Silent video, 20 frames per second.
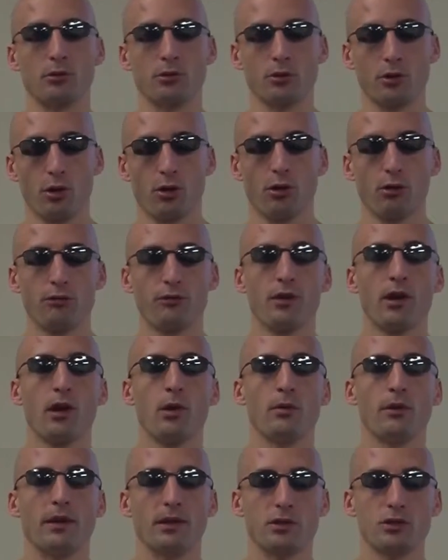turf
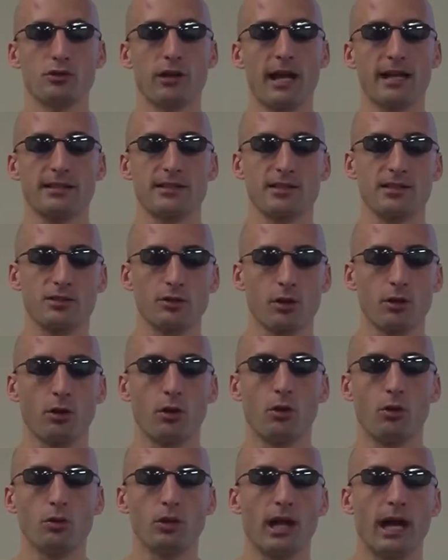that attracts the sun a
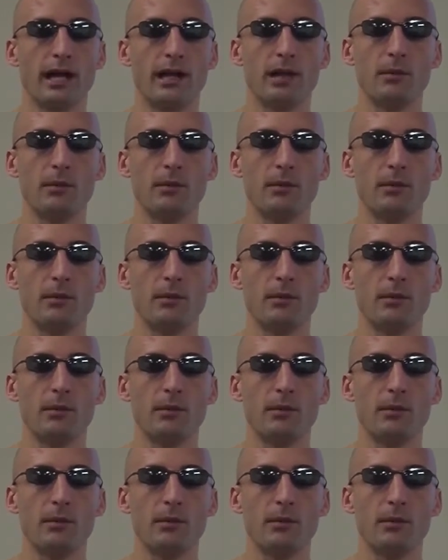whole lot,